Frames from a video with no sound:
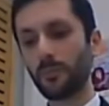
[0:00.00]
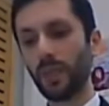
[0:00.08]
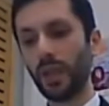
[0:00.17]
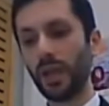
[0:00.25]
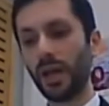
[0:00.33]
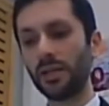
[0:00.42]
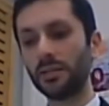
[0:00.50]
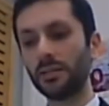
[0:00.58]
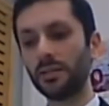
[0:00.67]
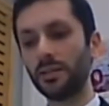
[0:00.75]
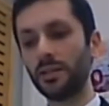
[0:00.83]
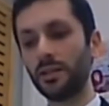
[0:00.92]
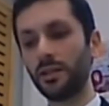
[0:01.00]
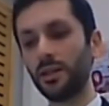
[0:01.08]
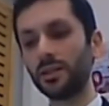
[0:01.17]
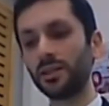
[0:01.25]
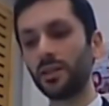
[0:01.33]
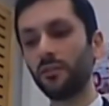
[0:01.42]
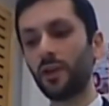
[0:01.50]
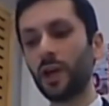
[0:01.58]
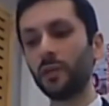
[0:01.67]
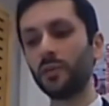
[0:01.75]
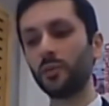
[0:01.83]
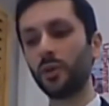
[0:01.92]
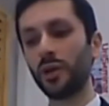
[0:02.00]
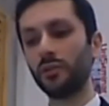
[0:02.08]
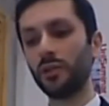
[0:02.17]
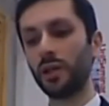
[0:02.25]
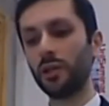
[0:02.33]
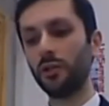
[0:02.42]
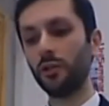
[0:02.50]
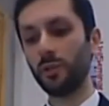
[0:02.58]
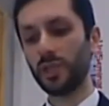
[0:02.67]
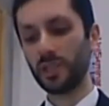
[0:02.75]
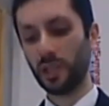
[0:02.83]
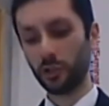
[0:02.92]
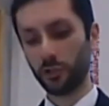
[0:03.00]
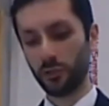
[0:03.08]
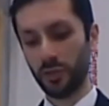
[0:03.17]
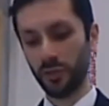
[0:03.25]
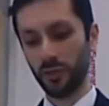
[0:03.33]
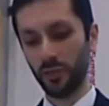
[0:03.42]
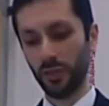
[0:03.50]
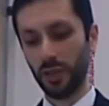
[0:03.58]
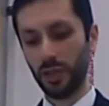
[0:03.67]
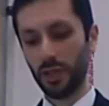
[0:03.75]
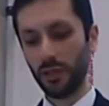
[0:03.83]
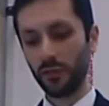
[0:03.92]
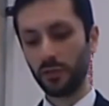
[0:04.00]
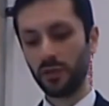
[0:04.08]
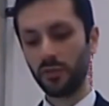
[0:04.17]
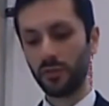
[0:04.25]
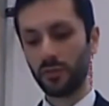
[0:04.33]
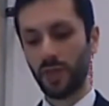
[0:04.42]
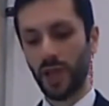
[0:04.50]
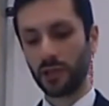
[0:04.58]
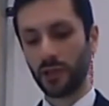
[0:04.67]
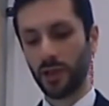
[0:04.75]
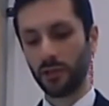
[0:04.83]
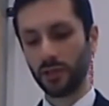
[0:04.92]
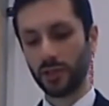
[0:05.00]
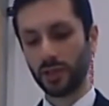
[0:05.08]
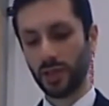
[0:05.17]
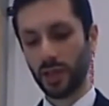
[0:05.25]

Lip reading: and it's an environment where you will meet a lot of people from different backgrounds.